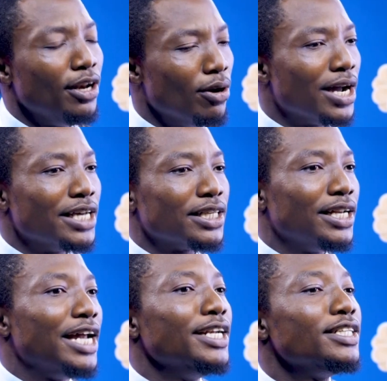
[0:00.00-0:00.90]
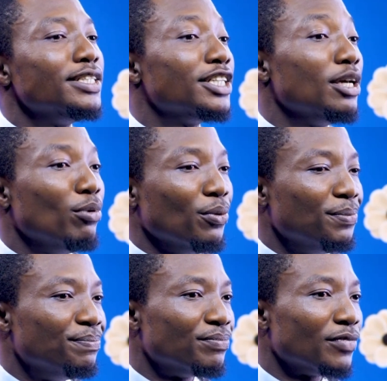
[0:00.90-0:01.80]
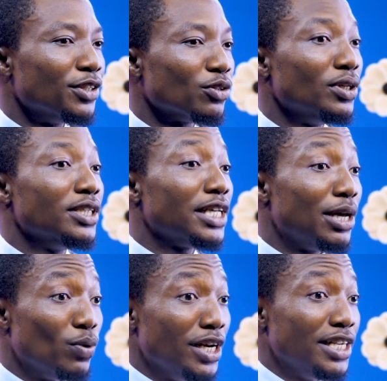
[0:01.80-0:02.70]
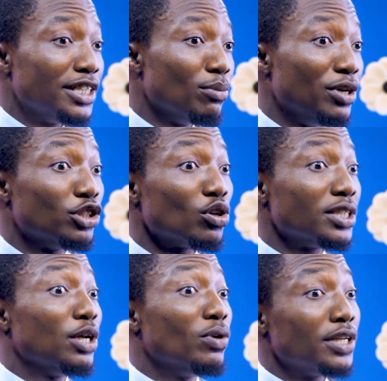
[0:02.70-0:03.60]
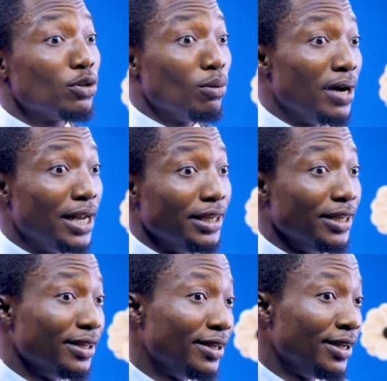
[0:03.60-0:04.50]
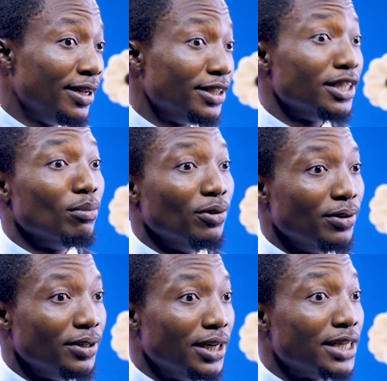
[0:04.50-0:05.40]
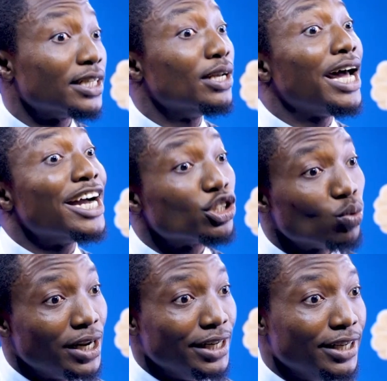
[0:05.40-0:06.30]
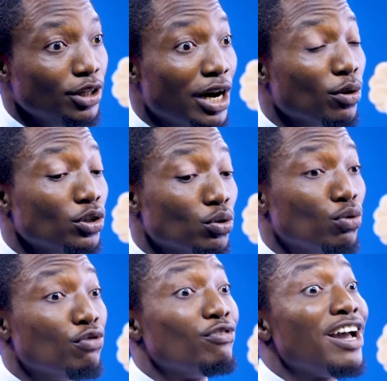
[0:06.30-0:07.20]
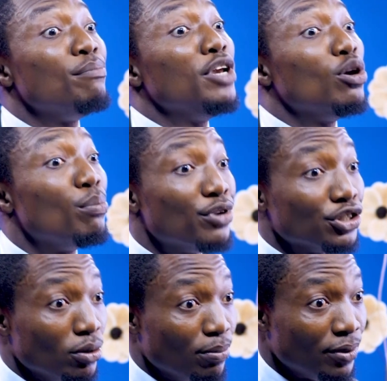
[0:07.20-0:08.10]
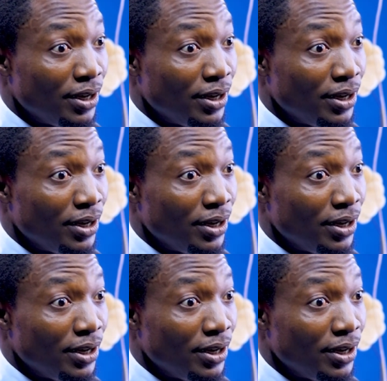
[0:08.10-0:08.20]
The guy said, I need table. So they said, we need table. He thought they wanted to buy the table. And I said, actually, you are going to do 5 million press up.